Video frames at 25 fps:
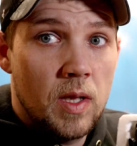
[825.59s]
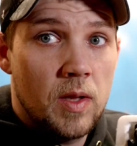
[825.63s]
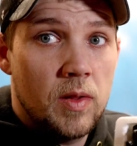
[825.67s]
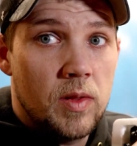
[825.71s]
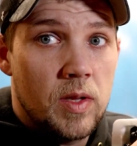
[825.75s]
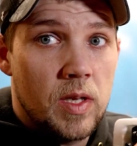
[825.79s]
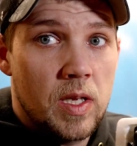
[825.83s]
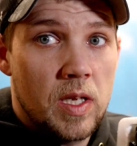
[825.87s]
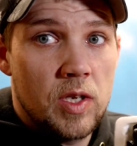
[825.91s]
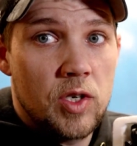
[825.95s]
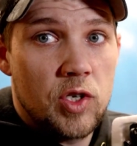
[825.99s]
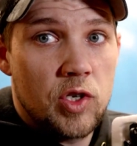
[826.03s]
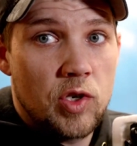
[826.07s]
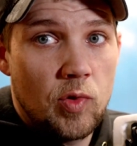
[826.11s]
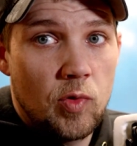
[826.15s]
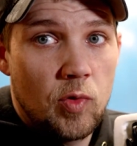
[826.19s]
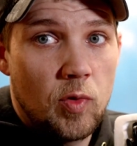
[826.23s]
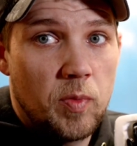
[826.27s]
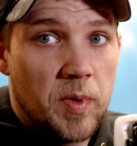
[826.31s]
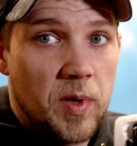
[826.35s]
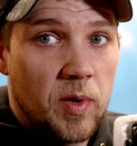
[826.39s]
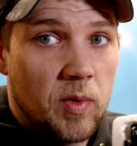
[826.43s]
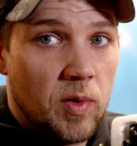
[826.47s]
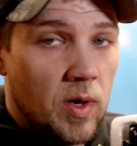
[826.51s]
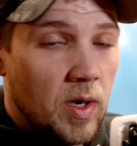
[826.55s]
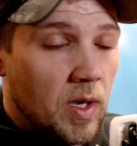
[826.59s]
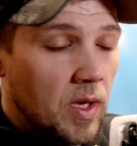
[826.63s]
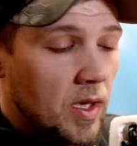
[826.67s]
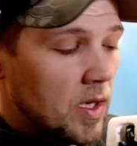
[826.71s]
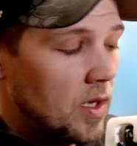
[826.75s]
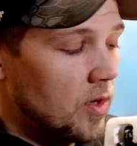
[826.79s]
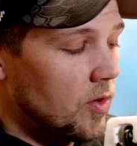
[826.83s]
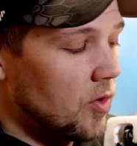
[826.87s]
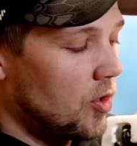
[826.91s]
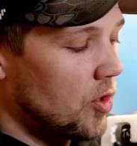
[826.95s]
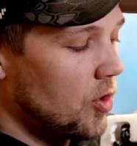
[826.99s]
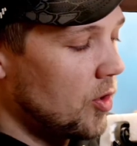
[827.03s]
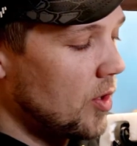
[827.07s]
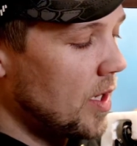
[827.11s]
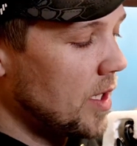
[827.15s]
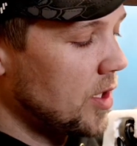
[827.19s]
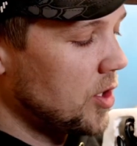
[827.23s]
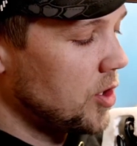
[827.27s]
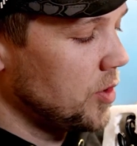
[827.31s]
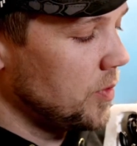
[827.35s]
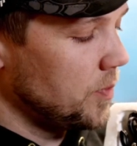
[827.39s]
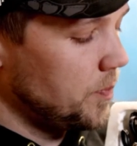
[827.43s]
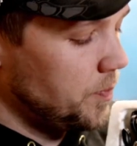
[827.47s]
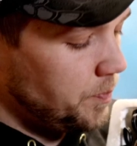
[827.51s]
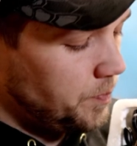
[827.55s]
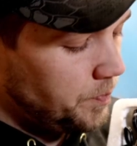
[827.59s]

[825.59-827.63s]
The engine will be running the other direction.